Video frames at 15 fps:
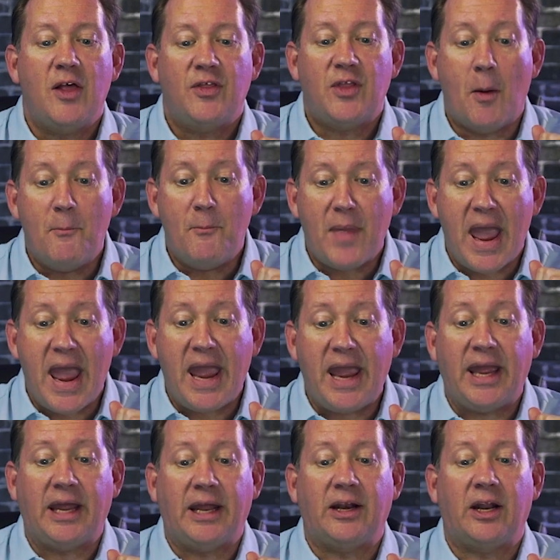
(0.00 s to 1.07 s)
The
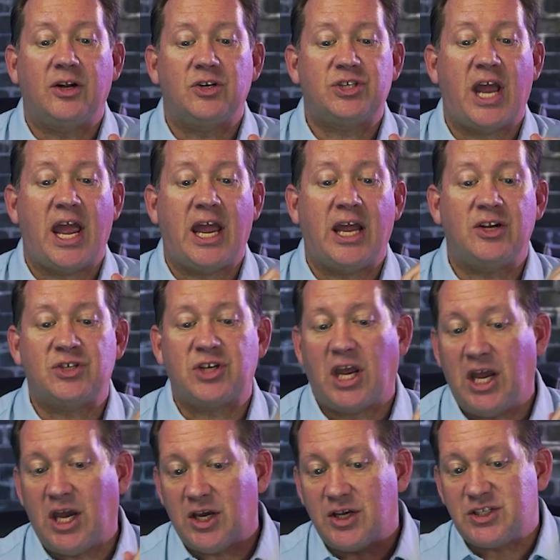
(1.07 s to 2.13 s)
main change
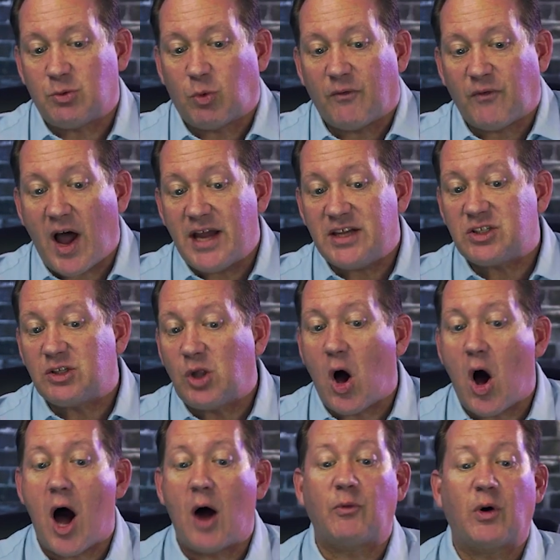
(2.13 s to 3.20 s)
is the revised
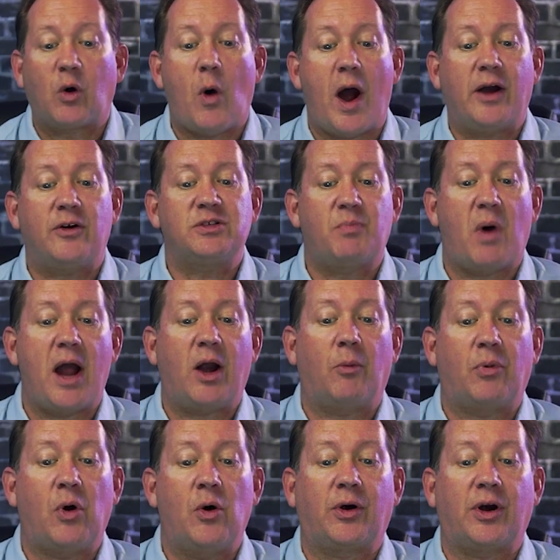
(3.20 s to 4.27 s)
law requires buyer
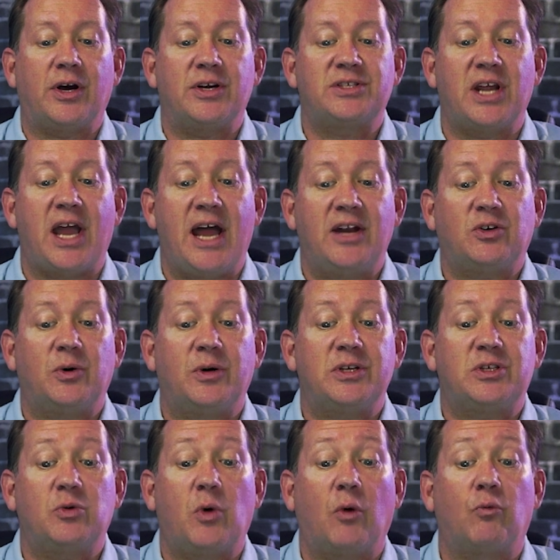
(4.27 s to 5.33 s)
brokers to enter
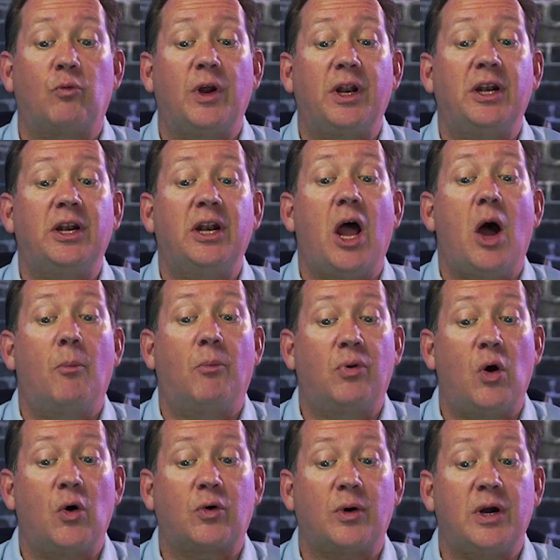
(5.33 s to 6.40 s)
into a written
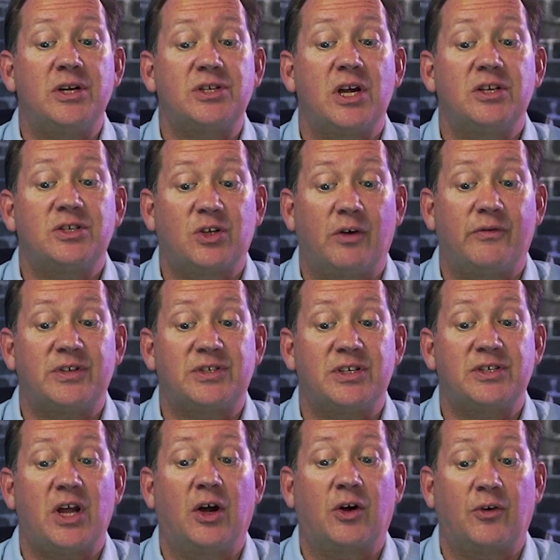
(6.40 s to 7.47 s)
brokerage services
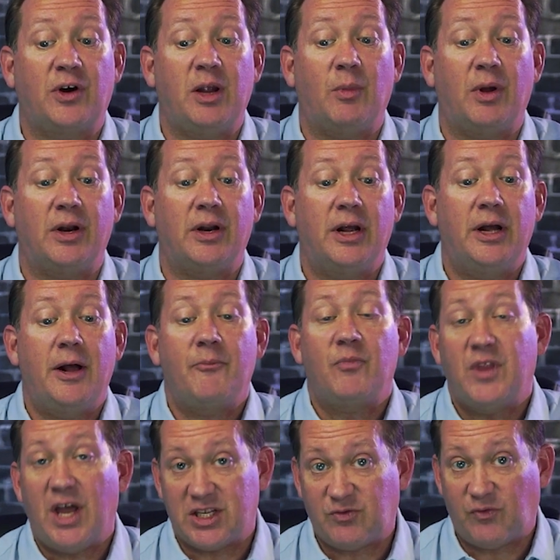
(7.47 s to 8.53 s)
agreement.
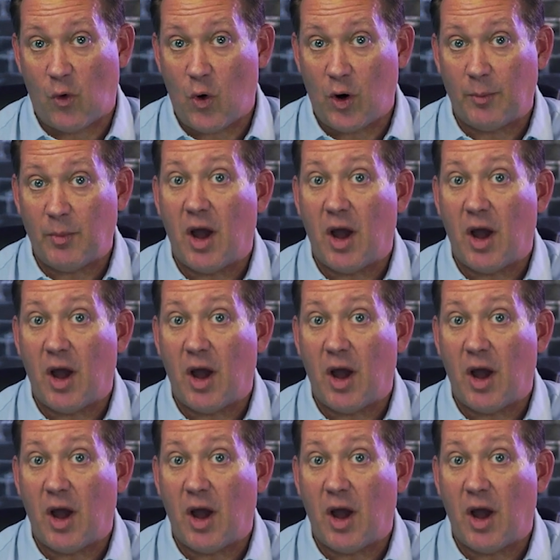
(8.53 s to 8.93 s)
That's Form